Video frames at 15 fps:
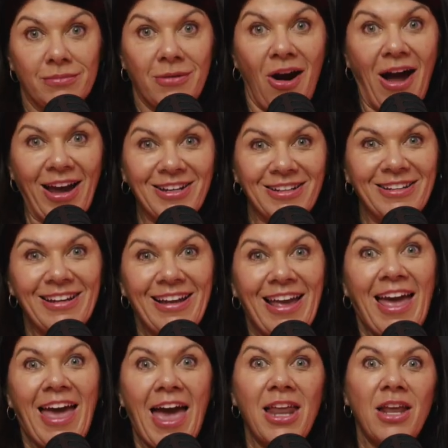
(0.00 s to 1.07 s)
right?
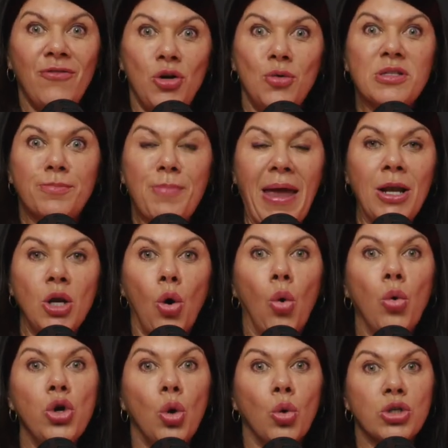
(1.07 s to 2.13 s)
And if you spend all your